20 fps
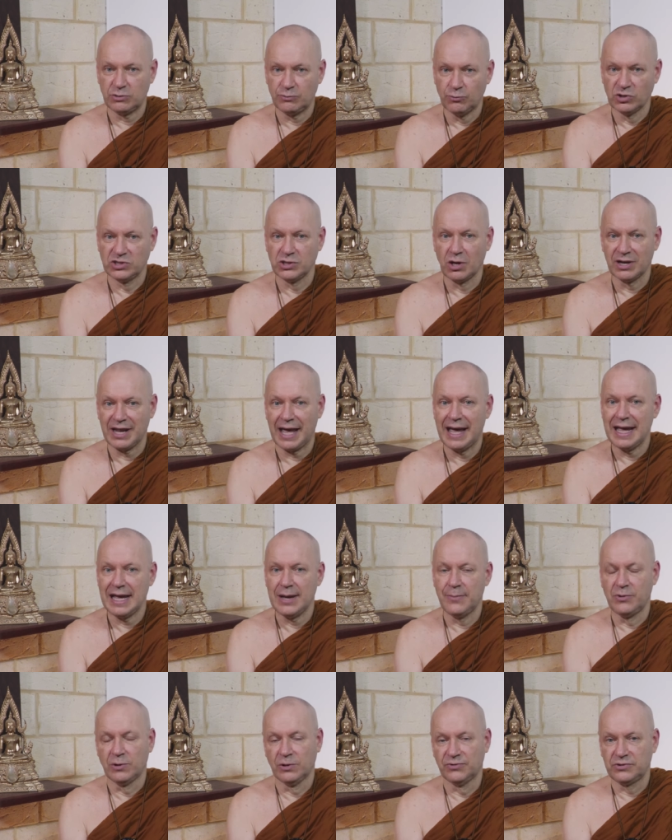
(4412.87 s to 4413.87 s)
was not
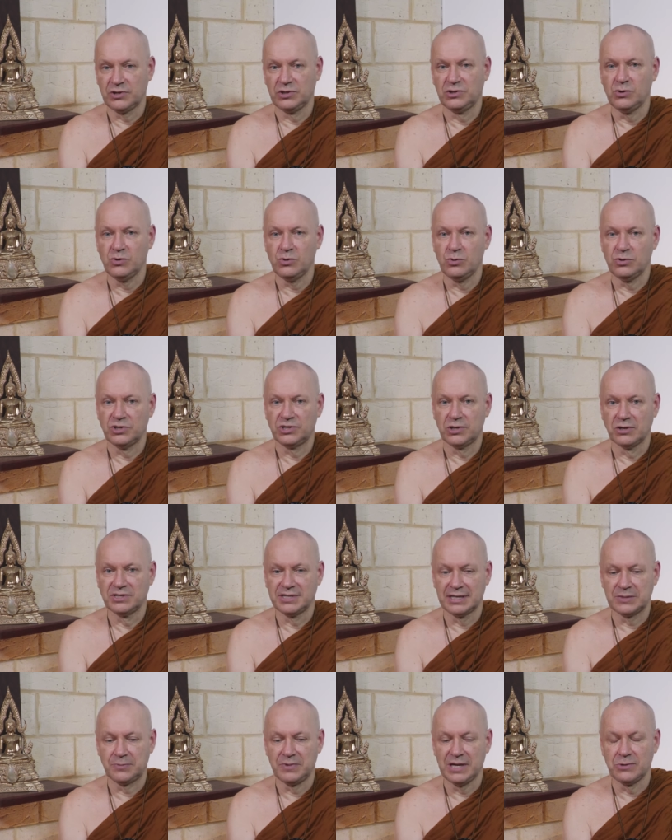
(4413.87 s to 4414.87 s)
able to use those
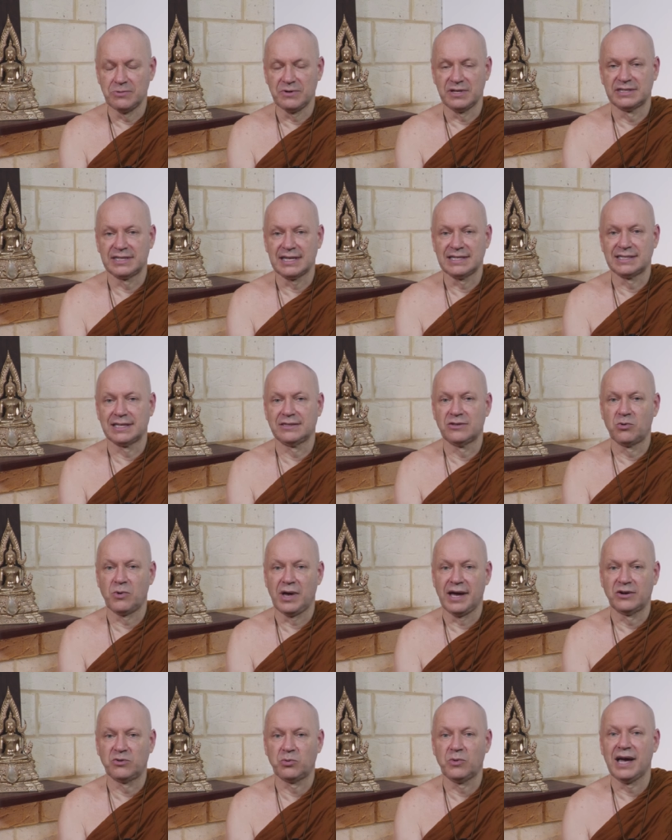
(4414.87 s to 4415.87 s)
experiences in the
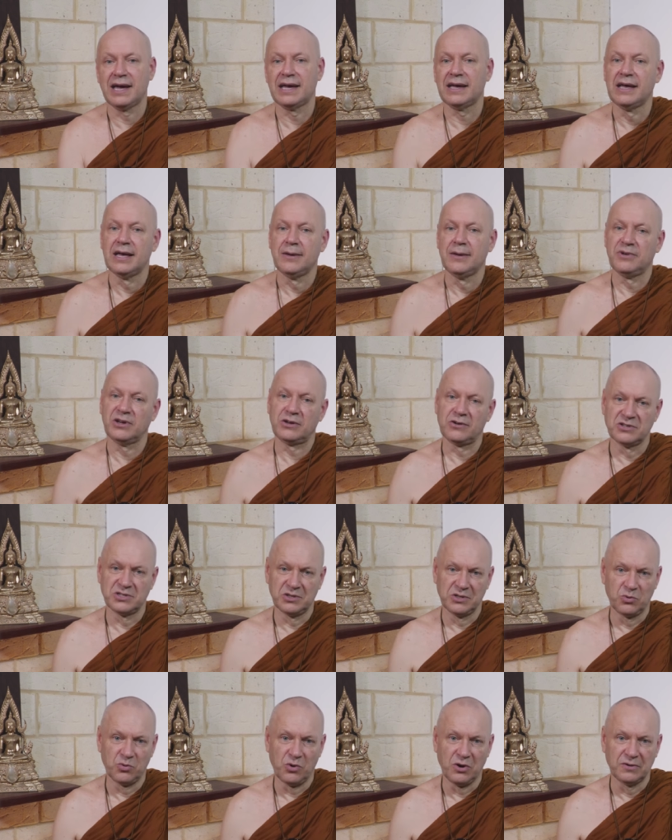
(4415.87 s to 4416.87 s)
right way because
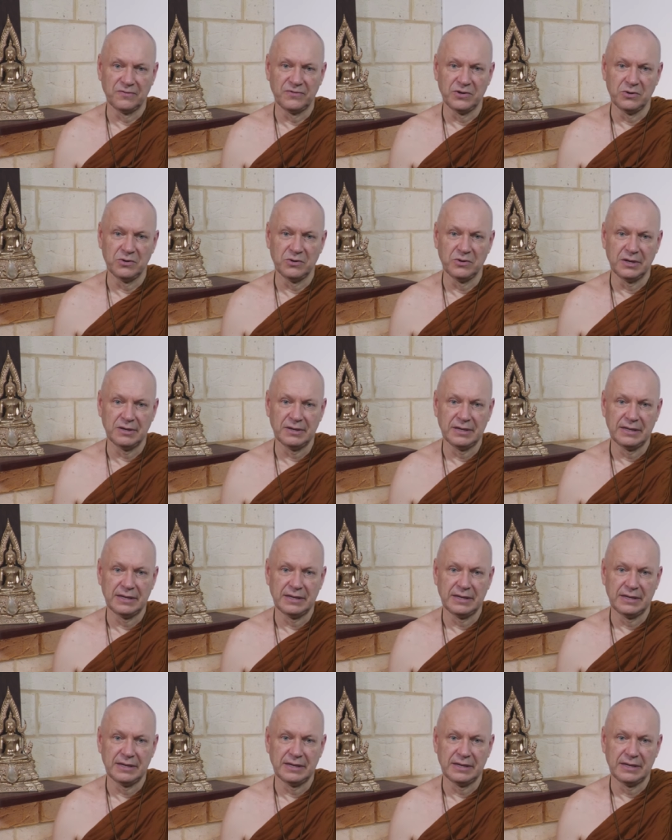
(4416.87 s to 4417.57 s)
of the wrong view. Huh?